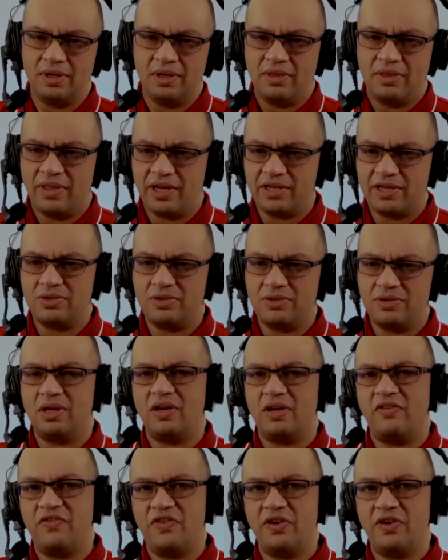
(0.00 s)
that's not going
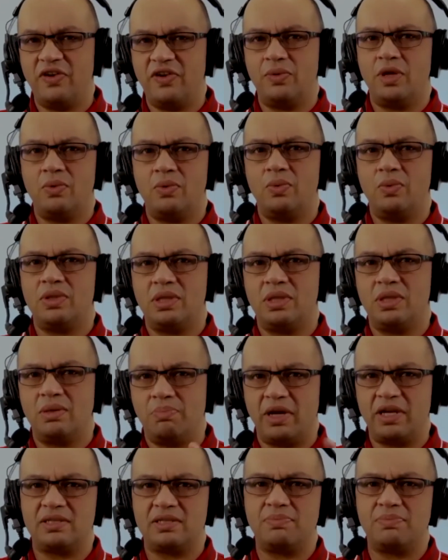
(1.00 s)
to fill you with the
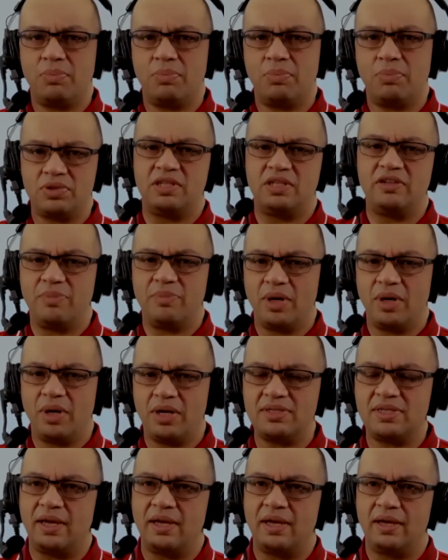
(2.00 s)
best positive
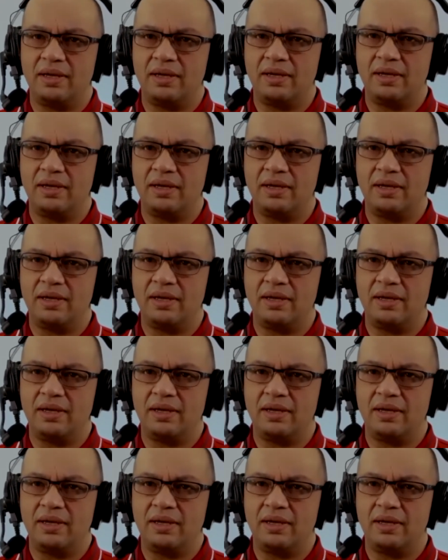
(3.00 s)
mindset